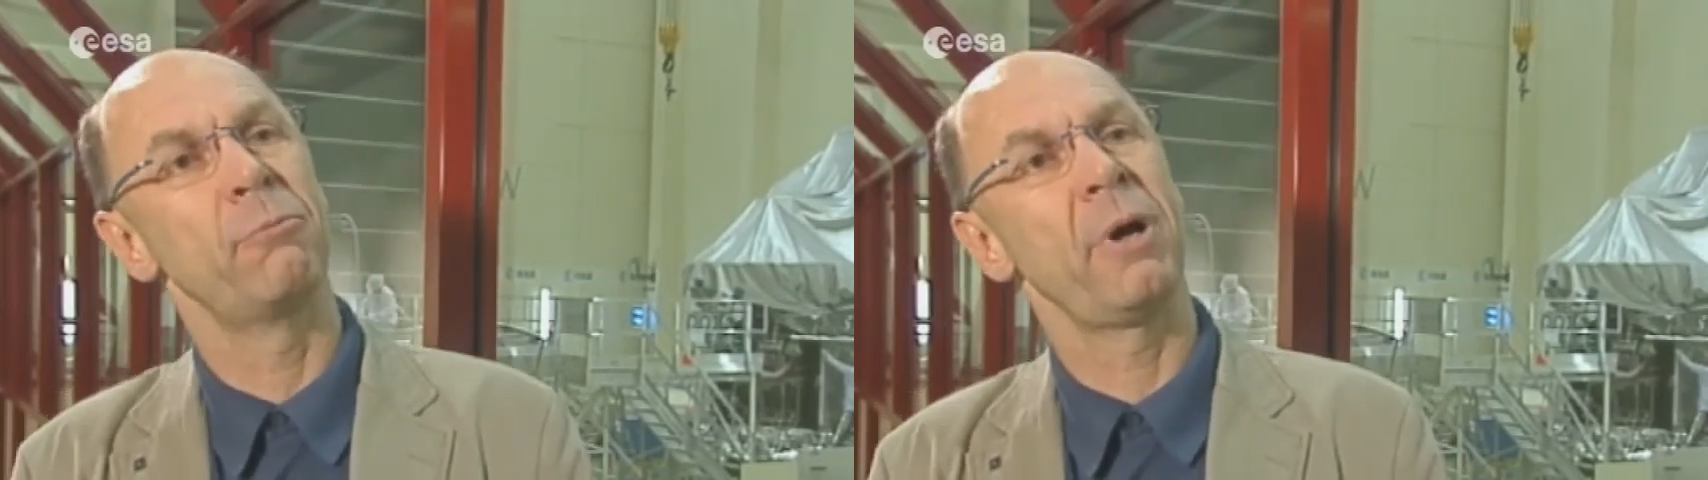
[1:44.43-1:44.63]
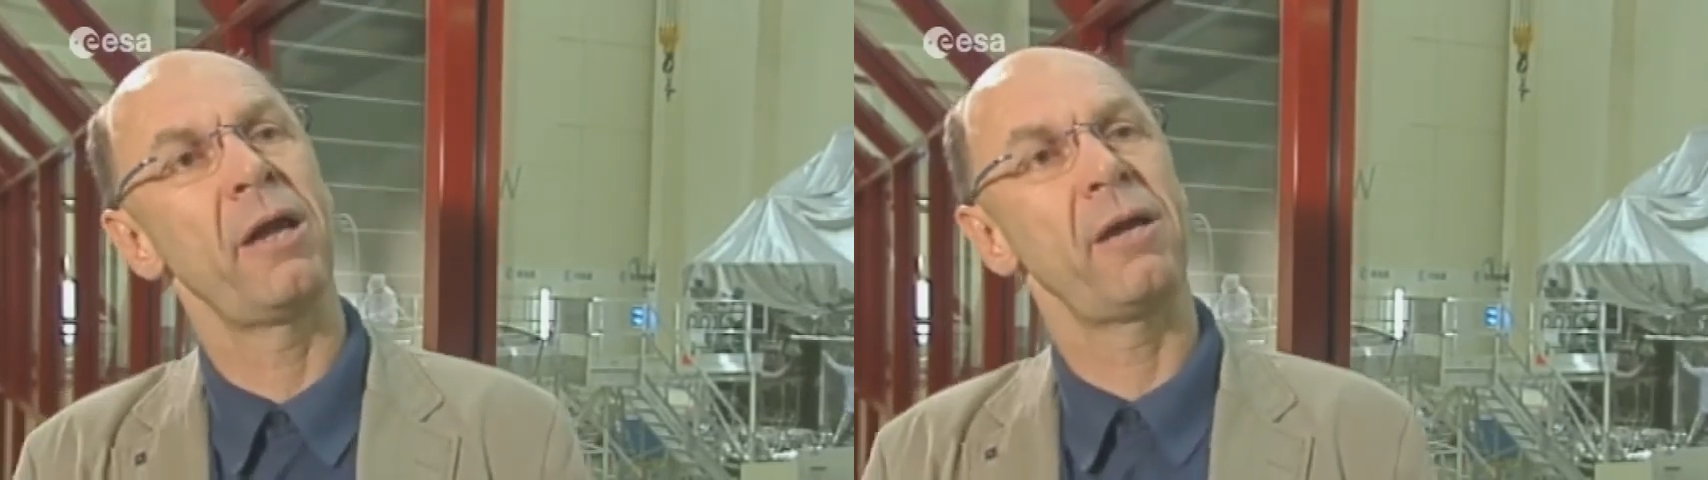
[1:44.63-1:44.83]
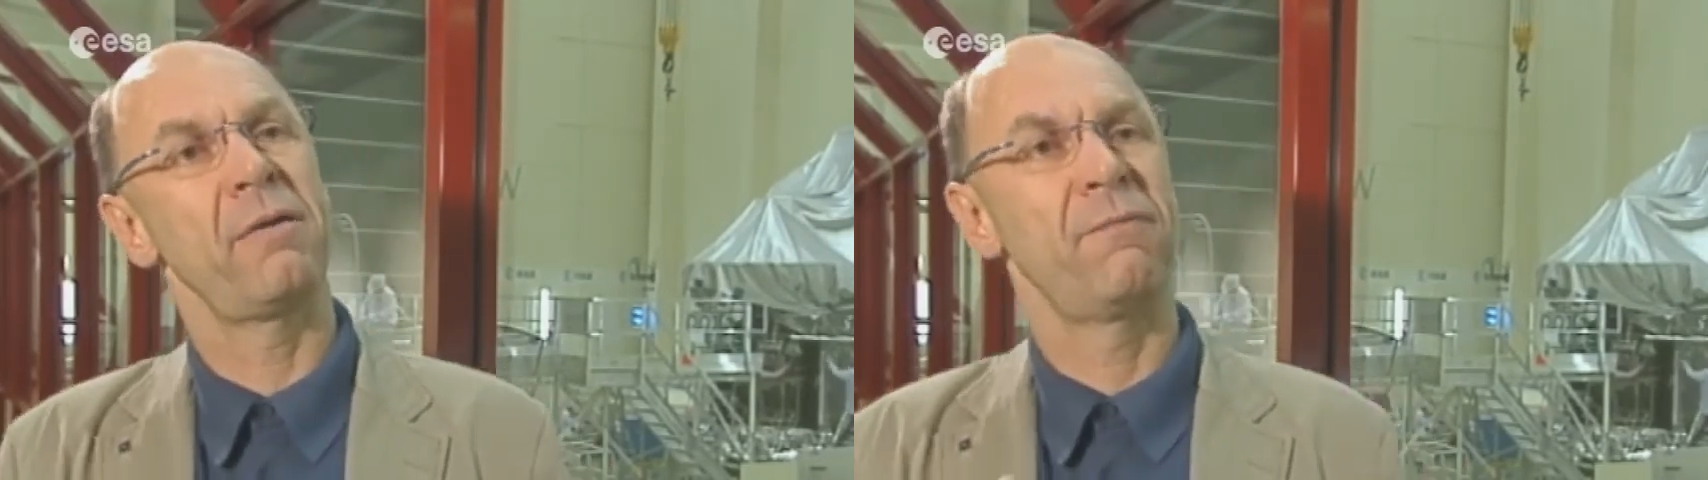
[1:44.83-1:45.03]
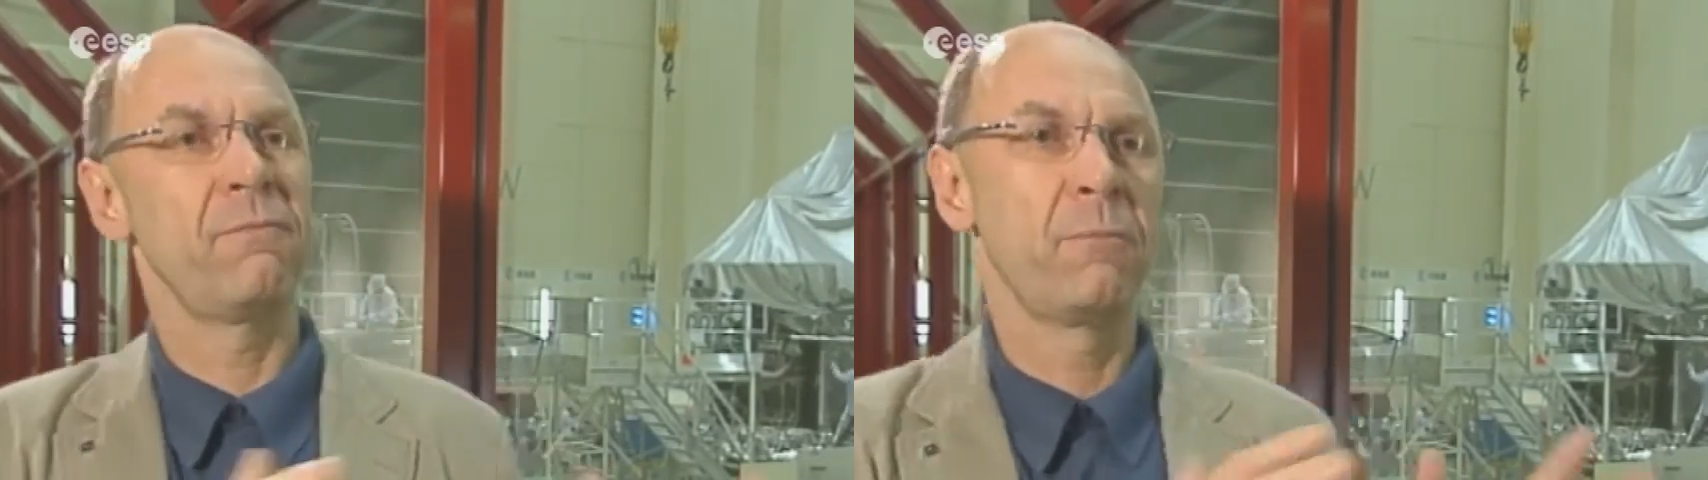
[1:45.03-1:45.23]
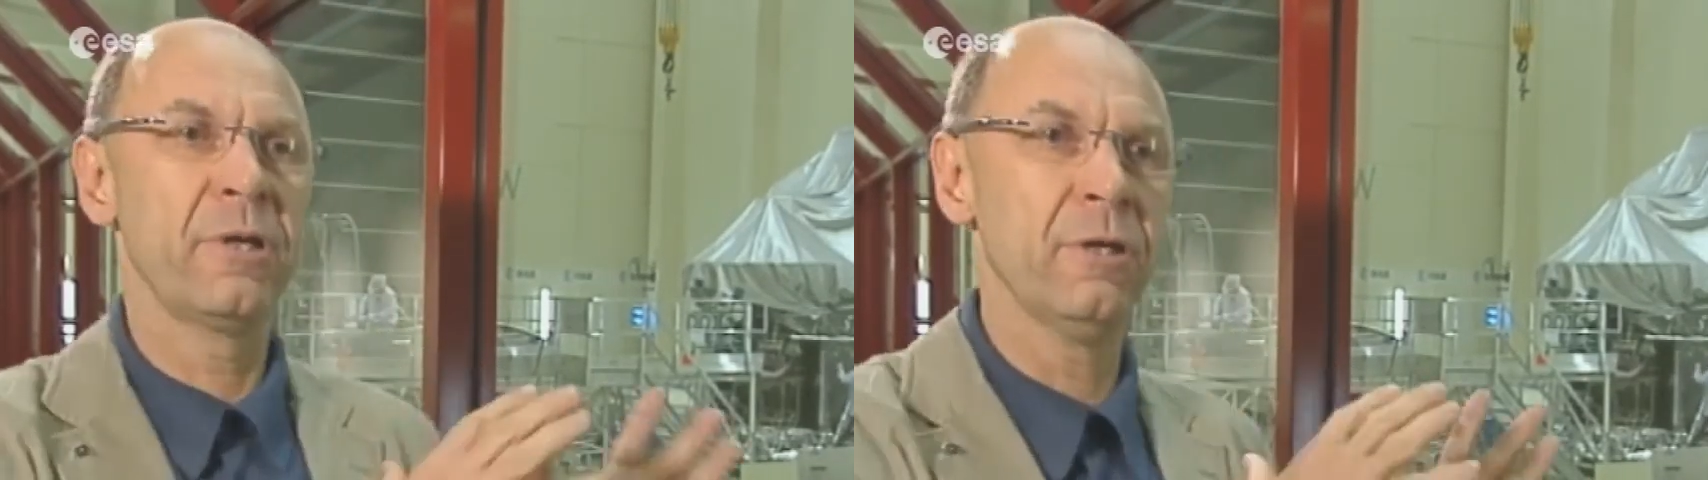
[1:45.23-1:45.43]
well,
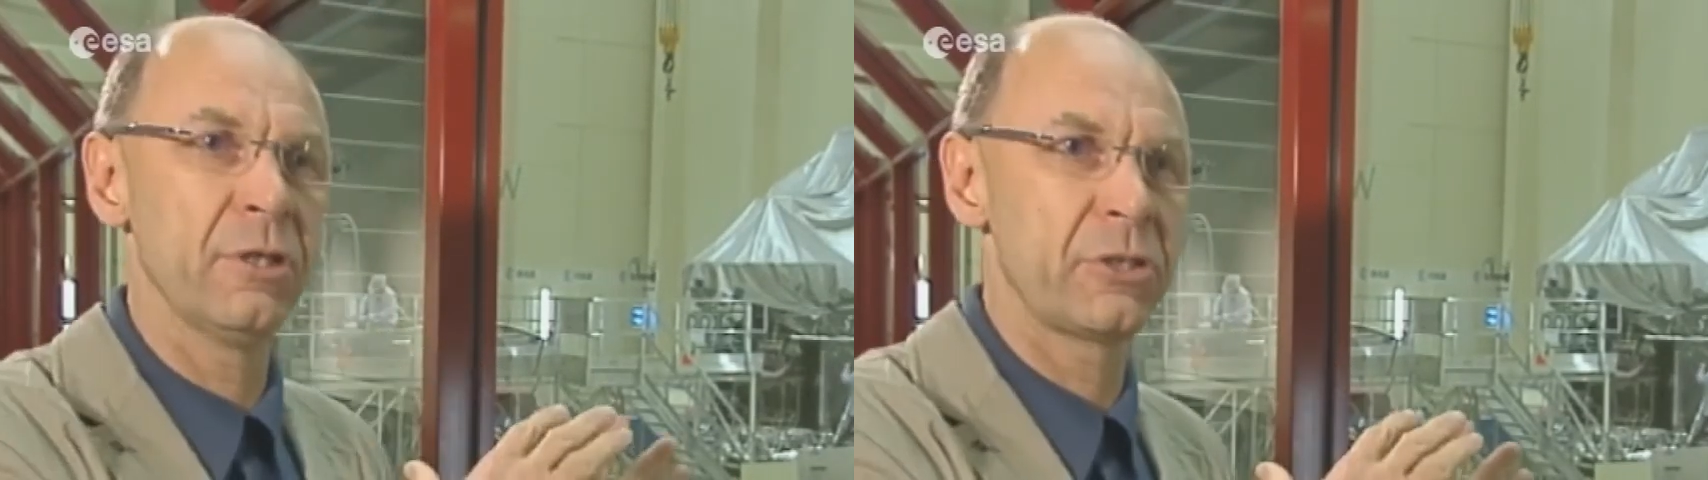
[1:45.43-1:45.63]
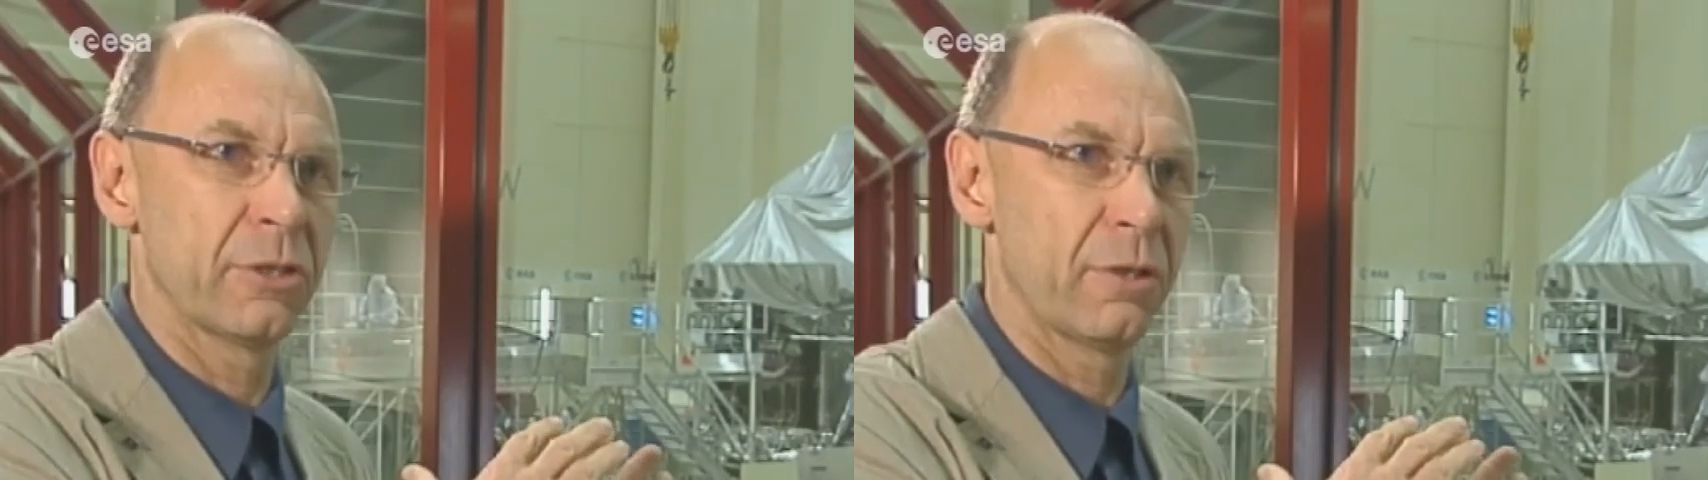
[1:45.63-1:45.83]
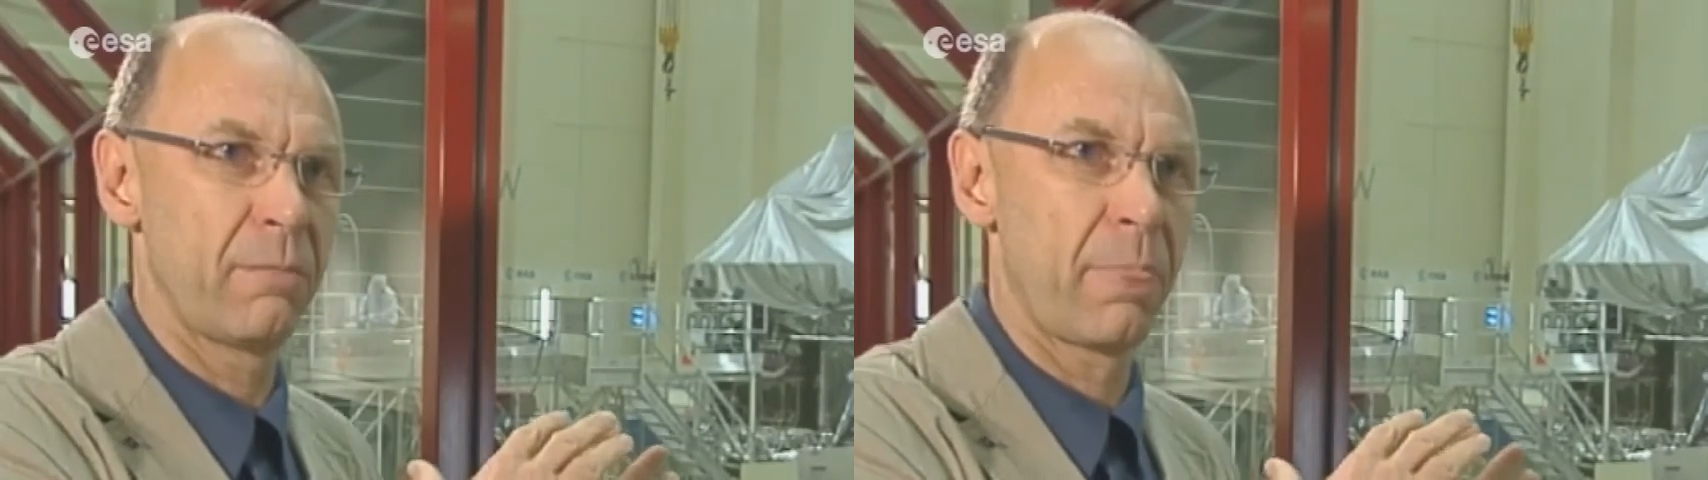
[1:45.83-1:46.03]
with Herschel,